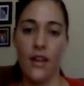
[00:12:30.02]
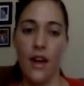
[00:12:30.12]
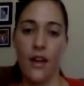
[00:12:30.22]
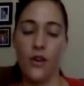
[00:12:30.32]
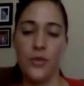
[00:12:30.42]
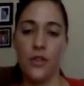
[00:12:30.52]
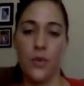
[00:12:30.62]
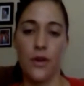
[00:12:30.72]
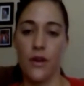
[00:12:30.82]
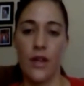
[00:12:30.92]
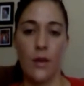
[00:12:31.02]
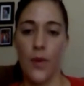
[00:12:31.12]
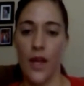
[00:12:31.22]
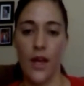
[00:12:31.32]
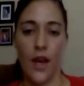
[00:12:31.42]
I know I'm super early,
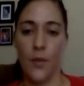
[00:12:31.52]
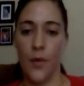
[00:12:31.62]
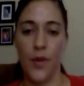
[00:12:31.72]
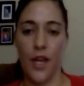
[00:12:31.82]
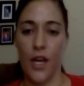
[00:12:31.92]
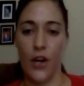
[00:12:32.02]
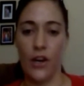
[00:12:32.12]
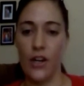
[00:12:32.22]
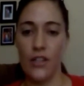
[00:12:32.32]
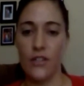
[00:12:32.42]
but I'm a planner,